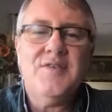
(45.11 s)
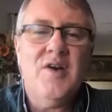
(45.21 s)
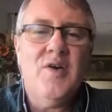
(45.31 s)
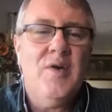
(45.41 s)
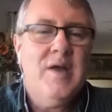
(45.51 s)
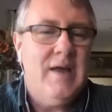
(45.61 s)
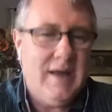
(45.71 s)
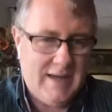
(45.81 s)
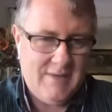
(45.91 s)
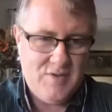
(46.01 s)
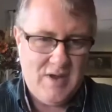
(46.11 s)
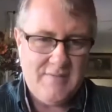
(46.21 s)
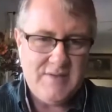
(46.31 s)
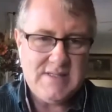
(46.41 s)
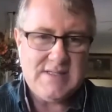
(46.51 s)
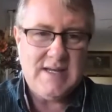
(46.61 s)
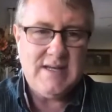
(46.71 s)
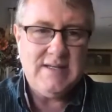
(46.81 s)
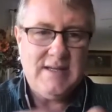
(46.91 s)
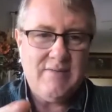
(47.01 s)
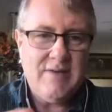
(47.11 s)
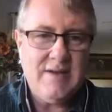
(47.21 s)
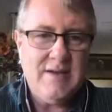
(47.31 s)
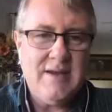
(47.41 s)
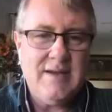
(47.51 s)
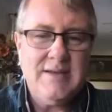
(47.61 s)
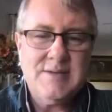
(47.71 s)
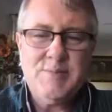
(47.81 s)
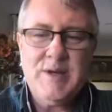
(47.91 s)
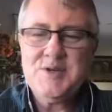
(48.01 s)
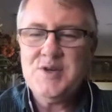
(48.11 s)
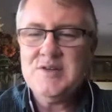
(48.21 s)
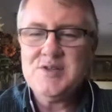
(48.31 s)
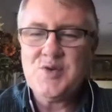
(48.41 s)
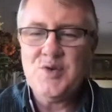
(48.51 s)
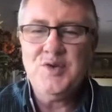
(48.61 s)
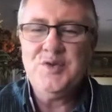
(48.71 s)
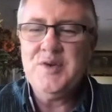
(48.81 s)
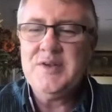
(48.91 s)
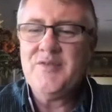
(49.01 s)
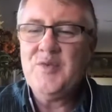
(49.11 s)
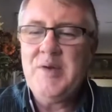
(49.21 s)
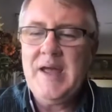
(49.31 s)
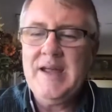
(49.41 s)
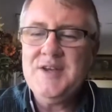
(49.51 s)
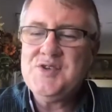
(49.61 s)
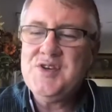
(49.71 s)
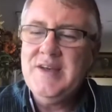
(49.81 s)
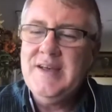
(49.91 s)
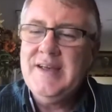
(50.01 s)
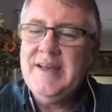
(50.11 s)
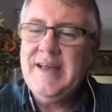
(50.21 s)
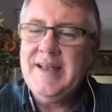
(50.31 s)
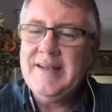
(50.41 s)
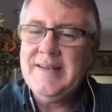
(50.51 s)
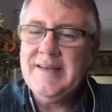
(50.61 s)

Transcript: So if you haven't seen Devin in his picture, scroll to a different page and